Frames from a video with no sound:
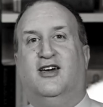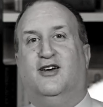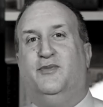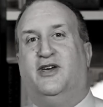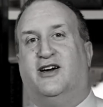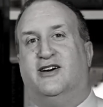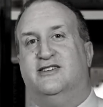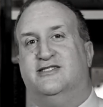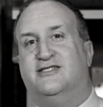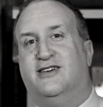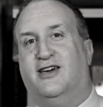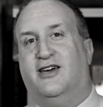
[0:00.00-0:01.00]

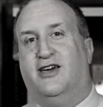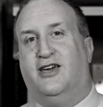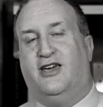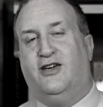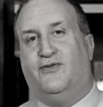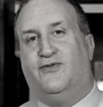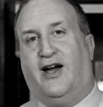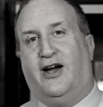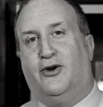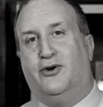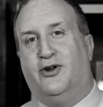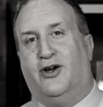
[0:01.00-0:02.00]
because he
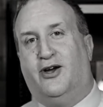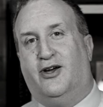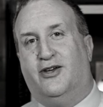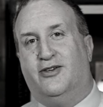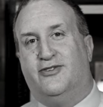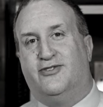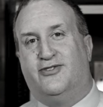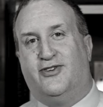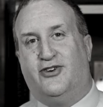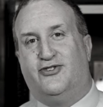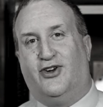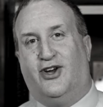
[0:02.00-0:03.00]
found
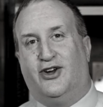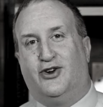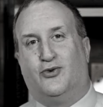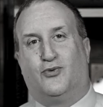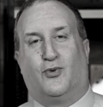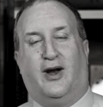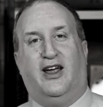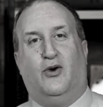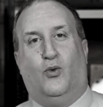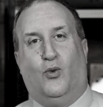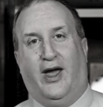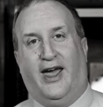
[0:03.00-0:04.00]
such a great
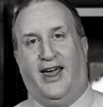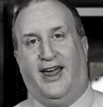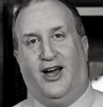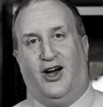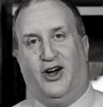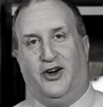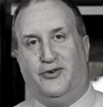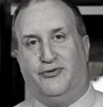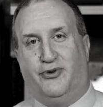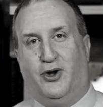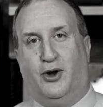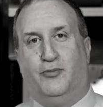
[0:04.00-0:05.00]
way
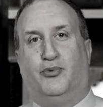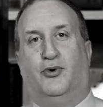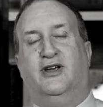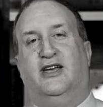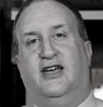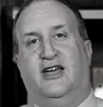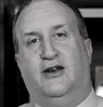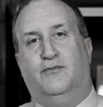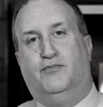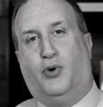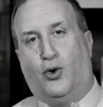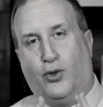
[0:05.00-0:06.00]
of bringing in
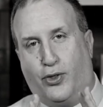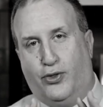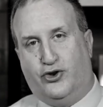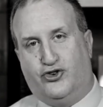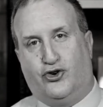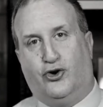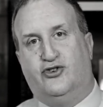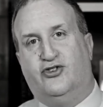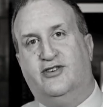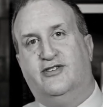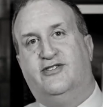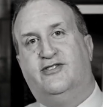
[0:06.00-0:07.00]
both the
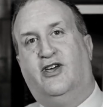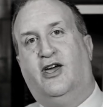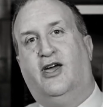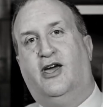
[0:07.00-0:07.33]
church's